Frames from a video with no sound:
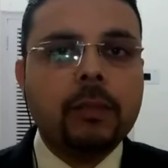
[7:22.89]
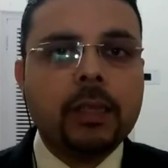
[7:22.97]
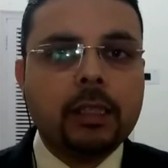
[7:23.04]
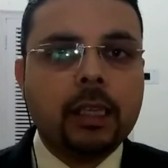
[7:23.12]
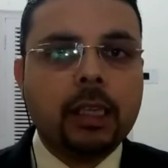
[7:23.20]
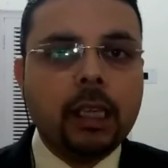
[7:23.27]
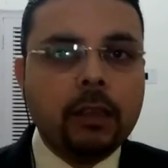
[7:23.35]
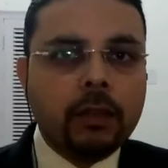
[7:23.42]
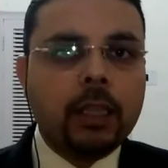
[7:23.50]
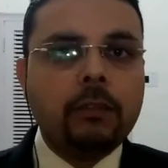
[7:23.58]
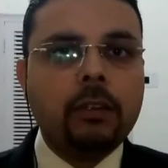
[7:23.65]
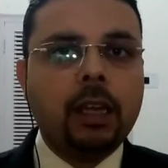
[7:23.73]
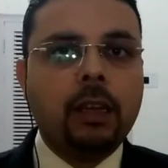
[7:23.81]
Even if you
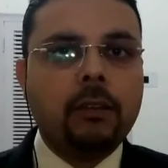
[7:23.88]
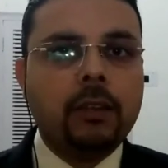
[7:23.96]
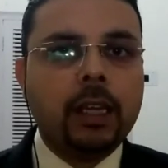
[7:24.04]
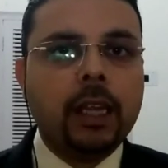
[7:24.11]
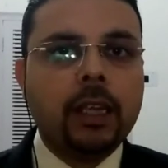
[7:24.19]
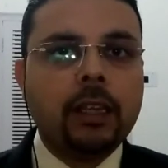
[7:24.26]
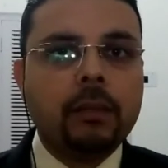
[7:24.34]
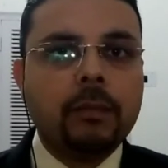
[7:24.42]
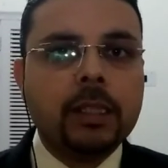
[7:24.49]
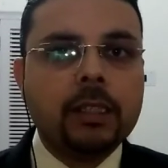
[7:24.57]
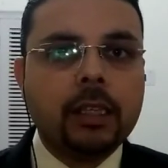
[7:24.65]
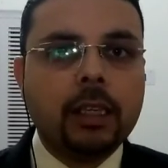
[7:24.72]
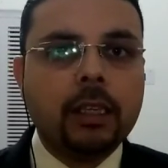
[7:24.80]
have a lack and misery,